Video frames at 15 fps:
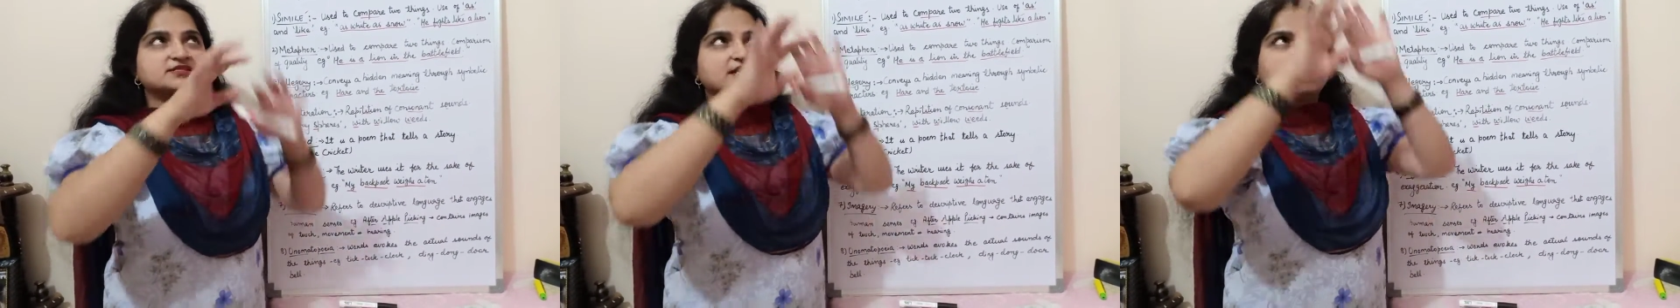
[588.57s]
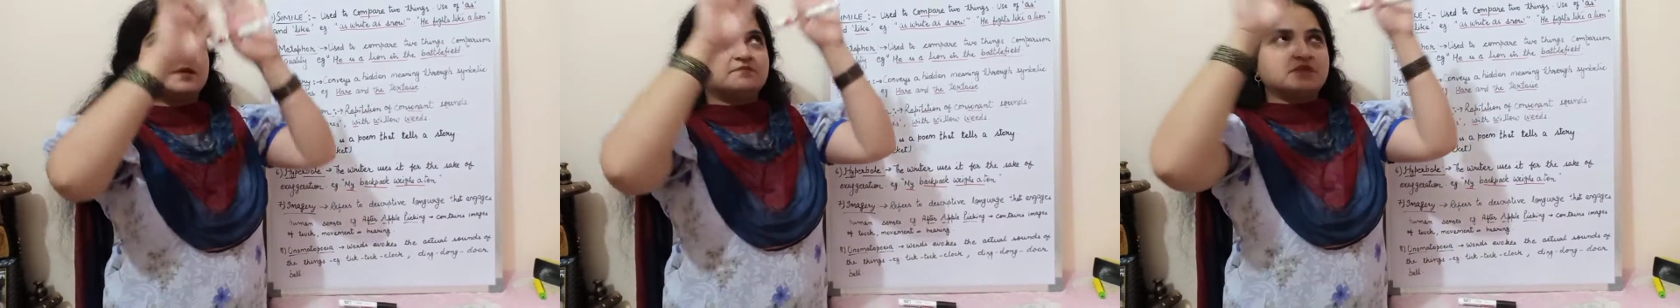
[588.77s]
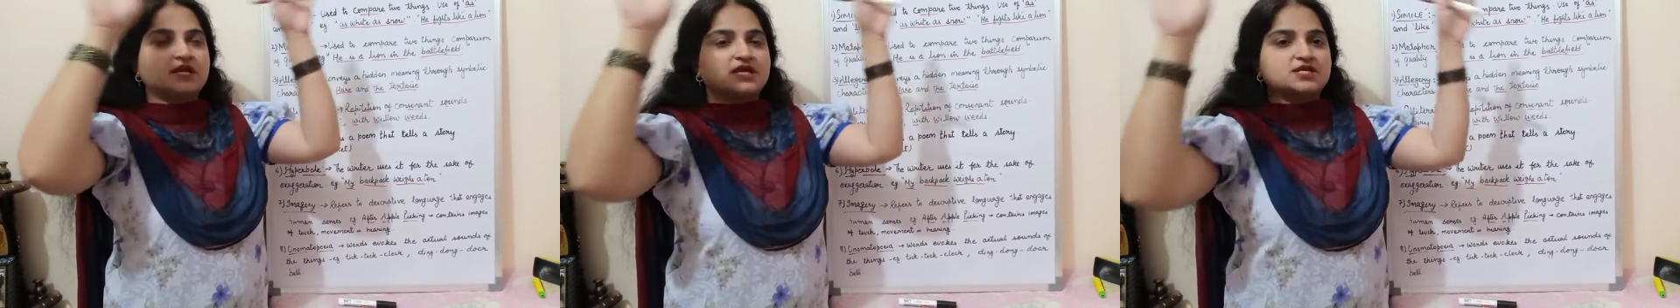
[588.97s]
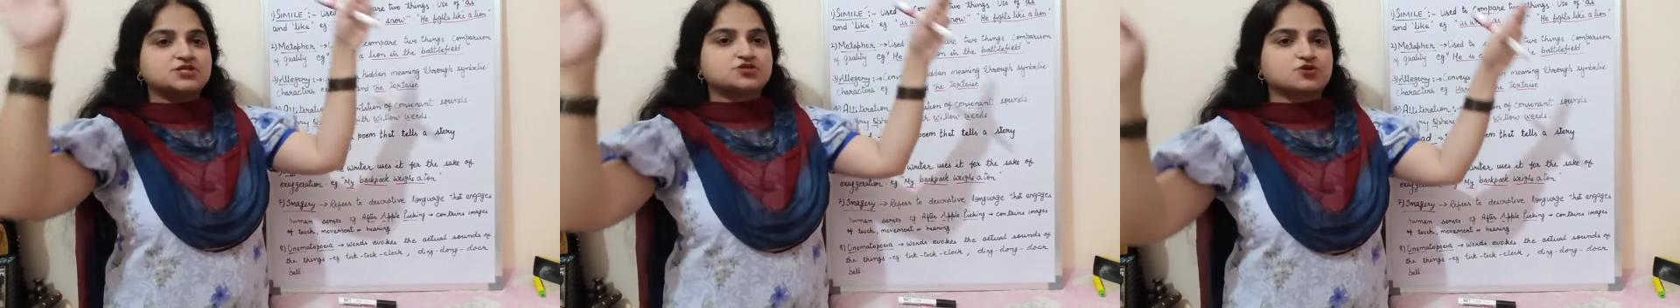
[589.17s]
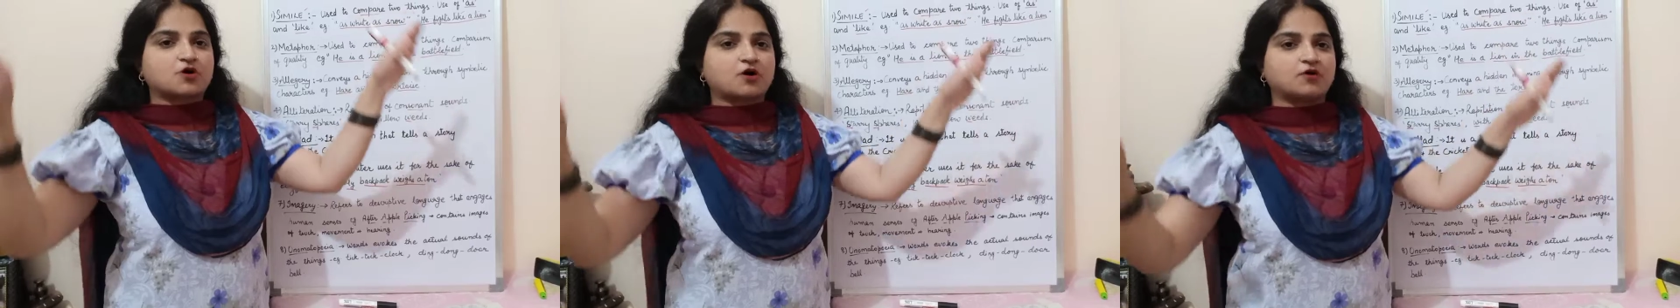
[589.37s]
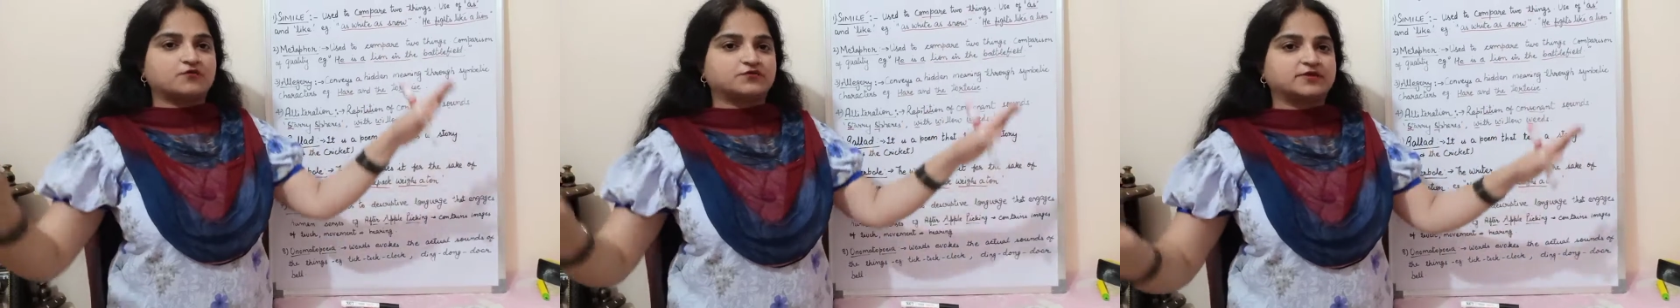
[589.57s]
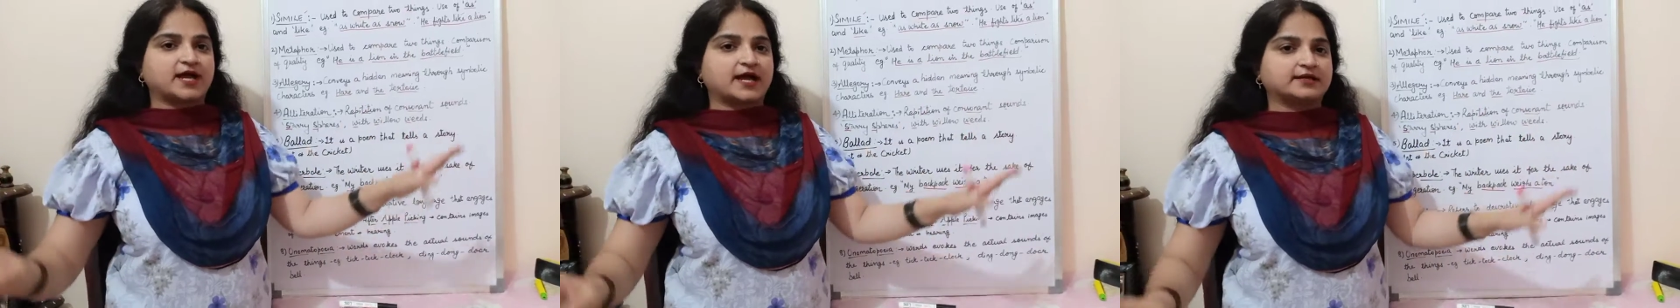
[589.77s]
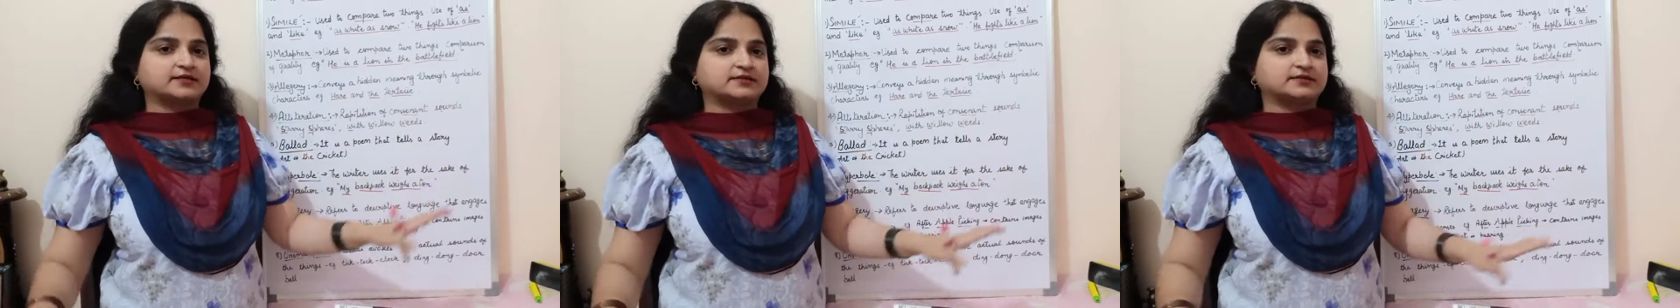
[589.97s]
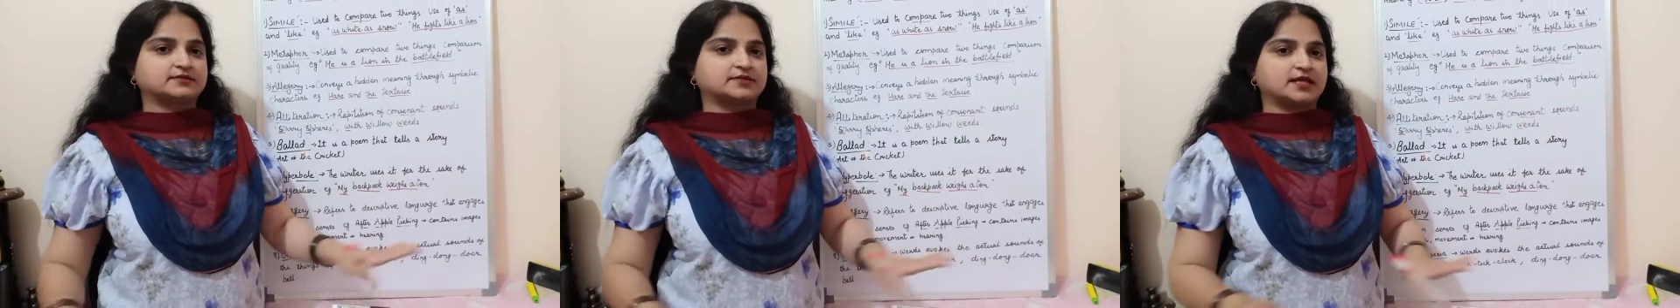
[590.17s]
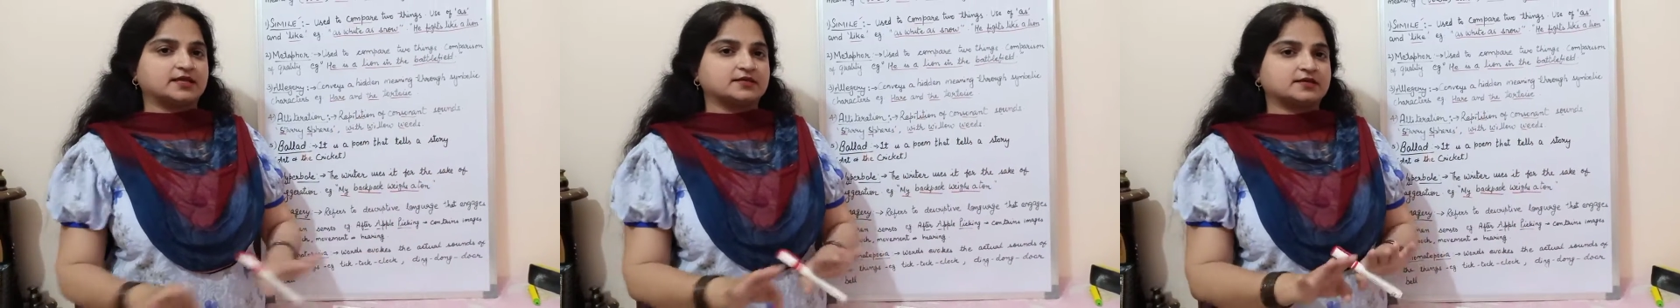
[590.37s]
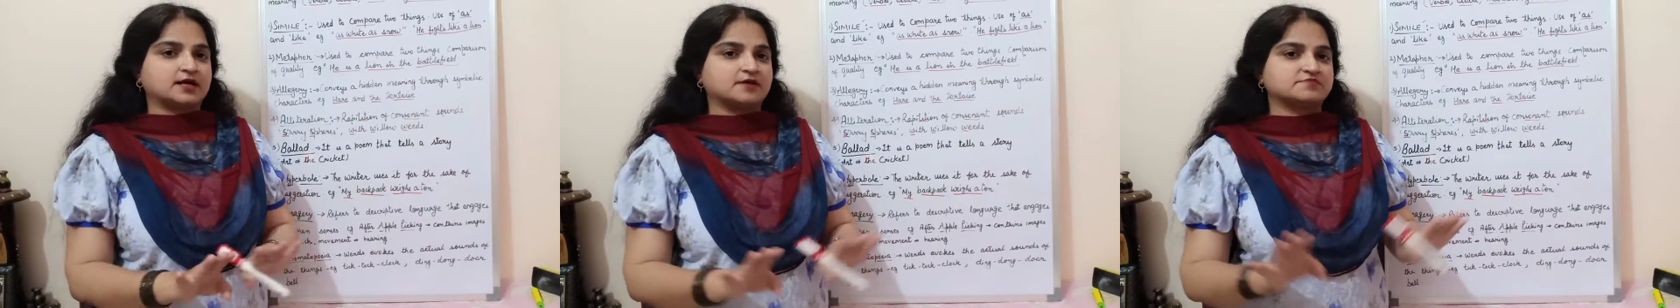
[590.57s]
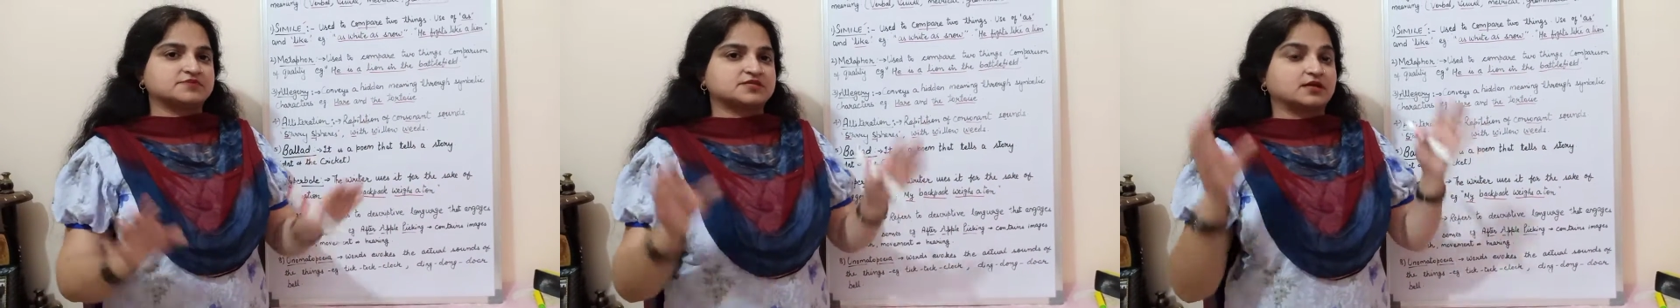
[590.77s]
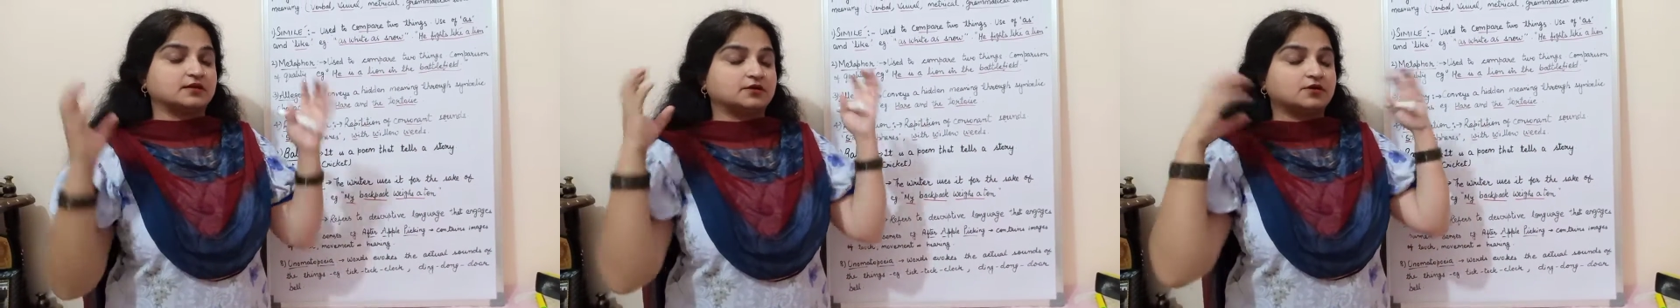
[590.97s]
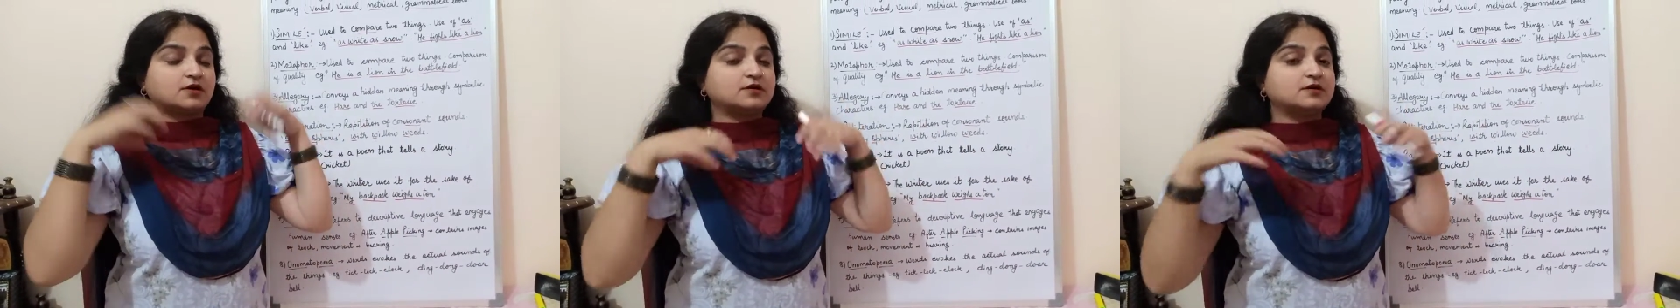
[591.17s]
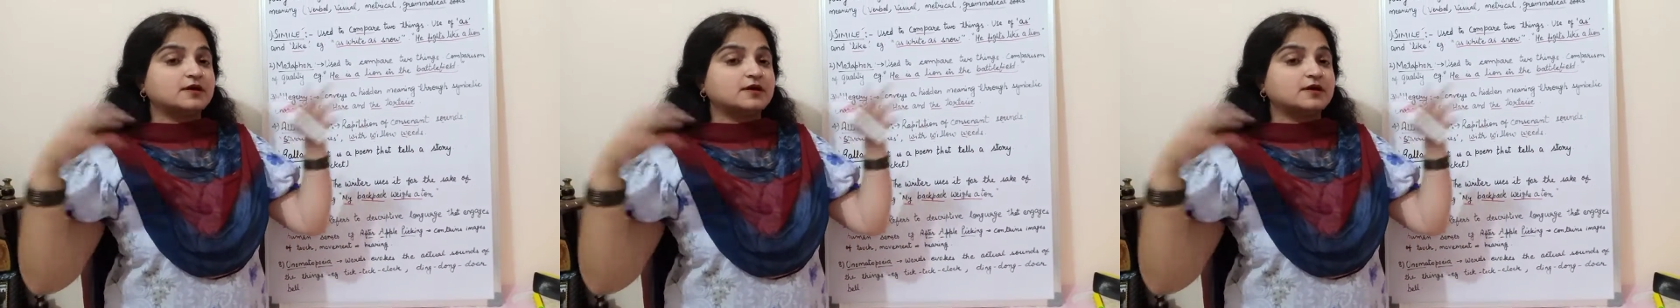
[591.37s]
the image of that thing comes in your